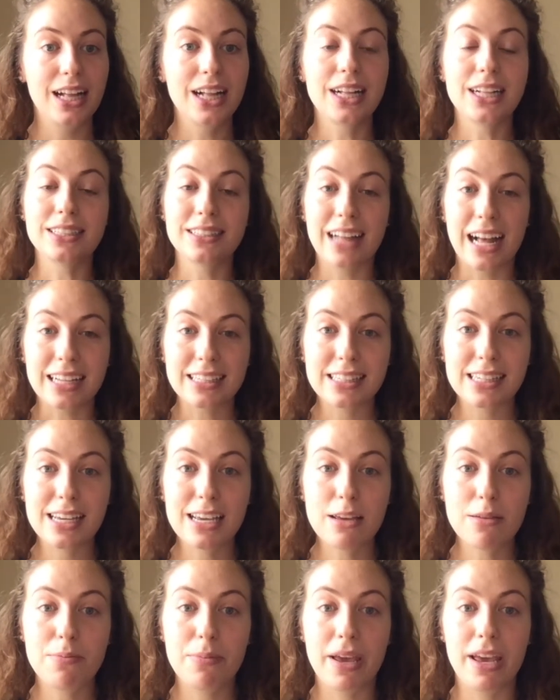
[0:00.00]

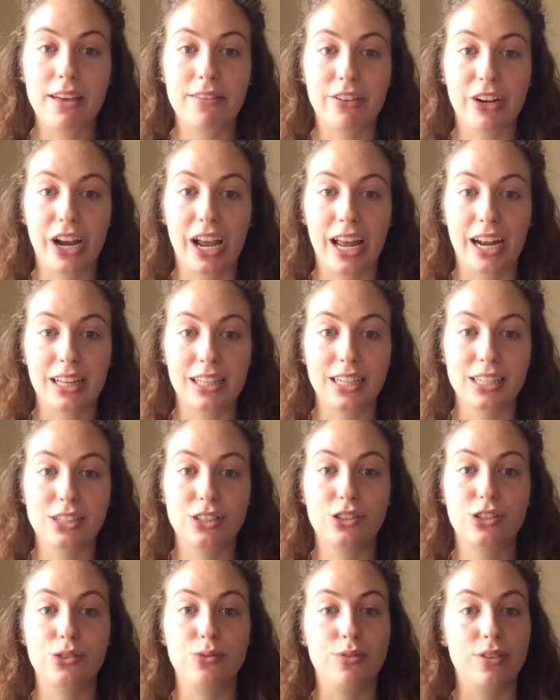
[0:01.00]
Lastly, behavior analysts
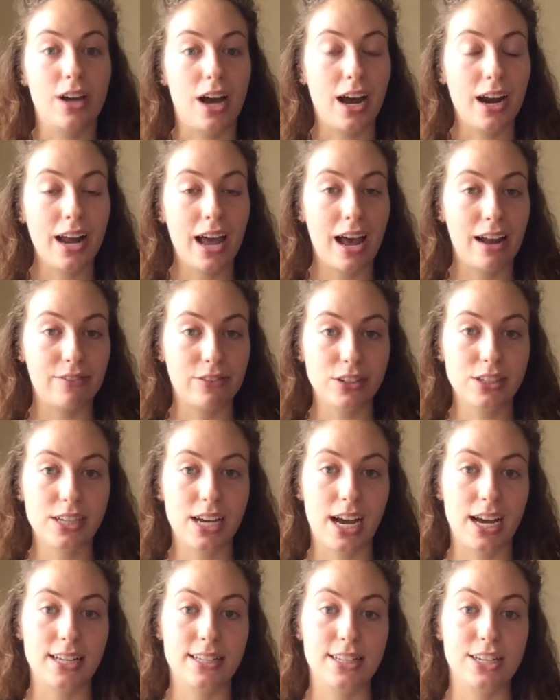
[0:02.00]
do not
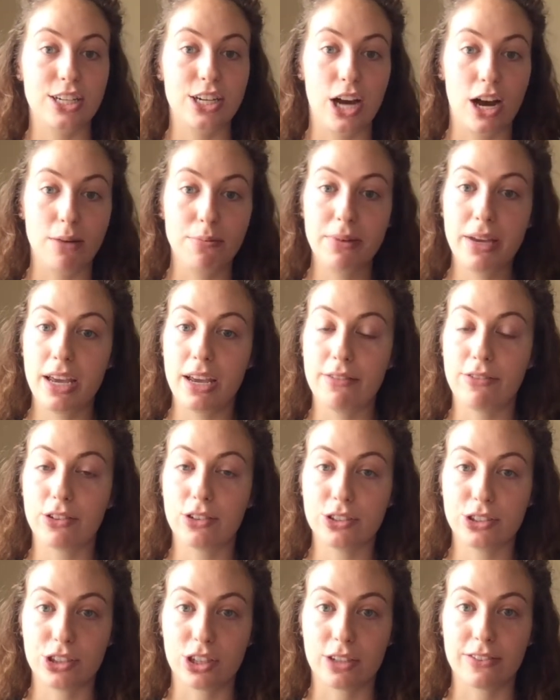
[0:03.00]
advertise
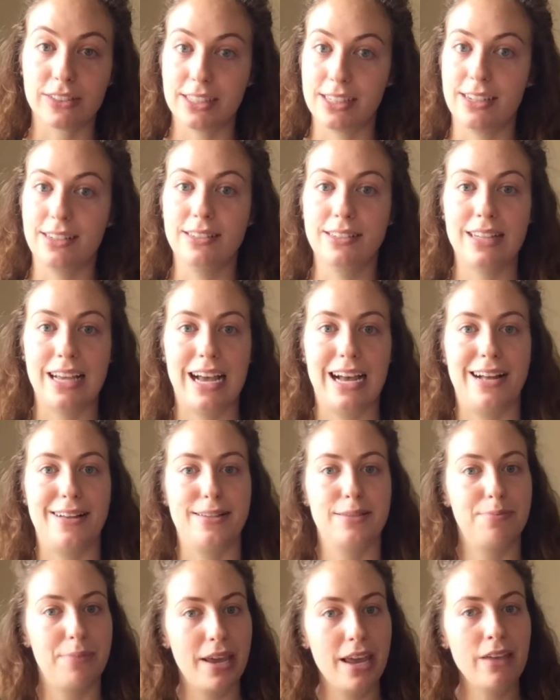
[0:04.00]
non-behavioral services as
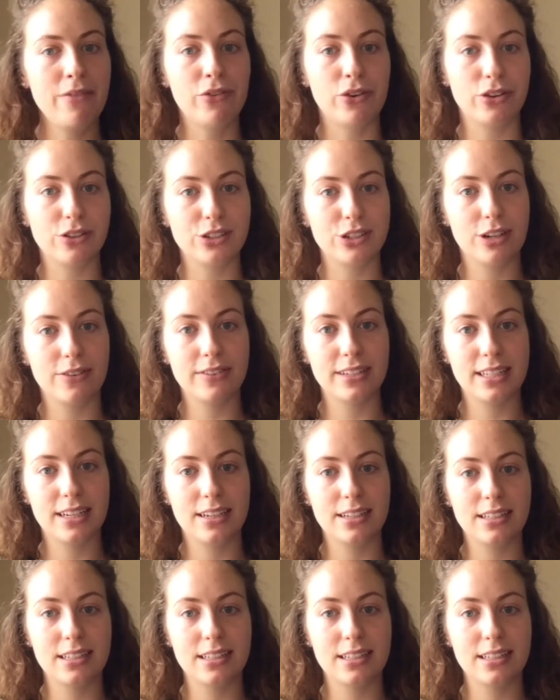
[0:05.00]
behavioral services.